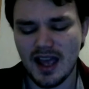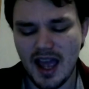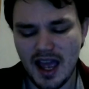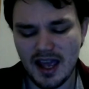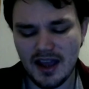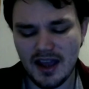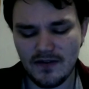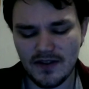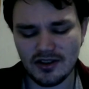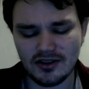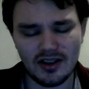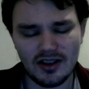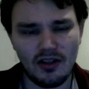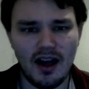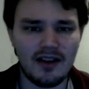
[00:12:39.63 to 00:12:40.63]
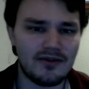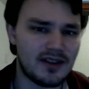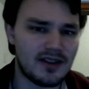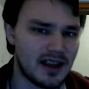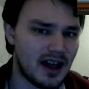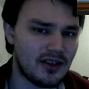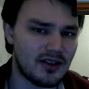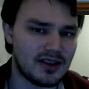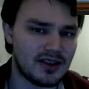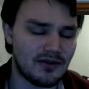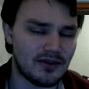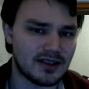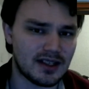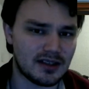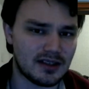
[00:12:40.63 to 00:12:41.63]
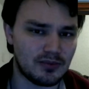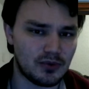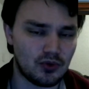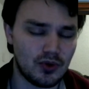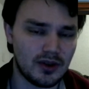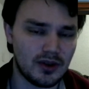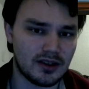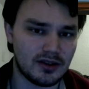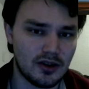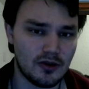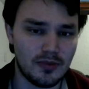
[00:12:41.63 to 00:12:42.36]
And there's a lot of other differences between the two,